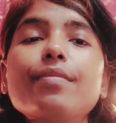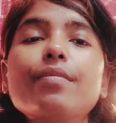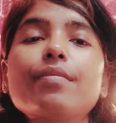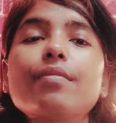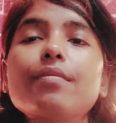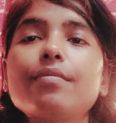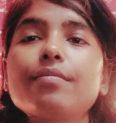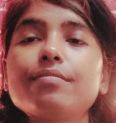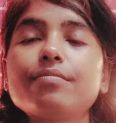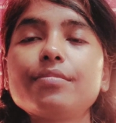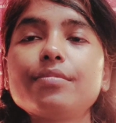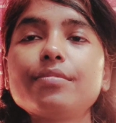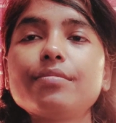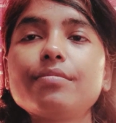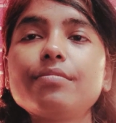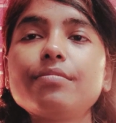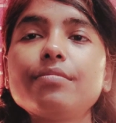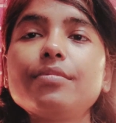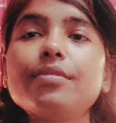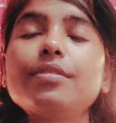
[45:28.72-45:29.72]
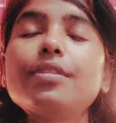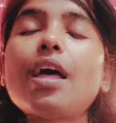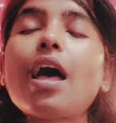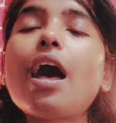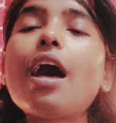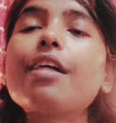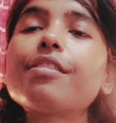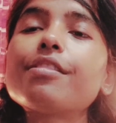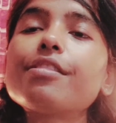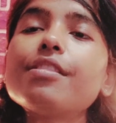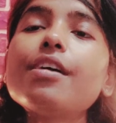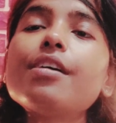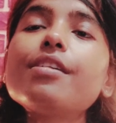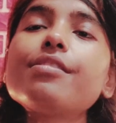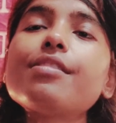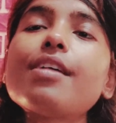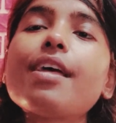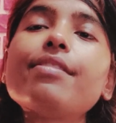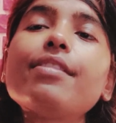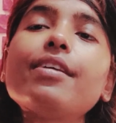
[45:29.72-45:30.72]
The asanas
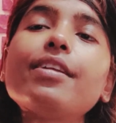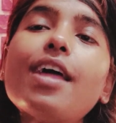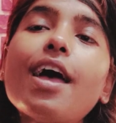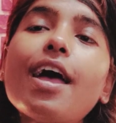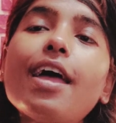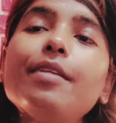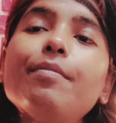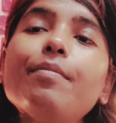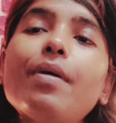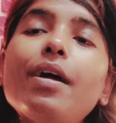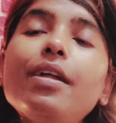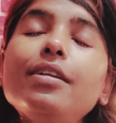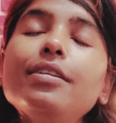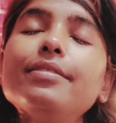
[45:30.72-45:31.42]
and the diet part.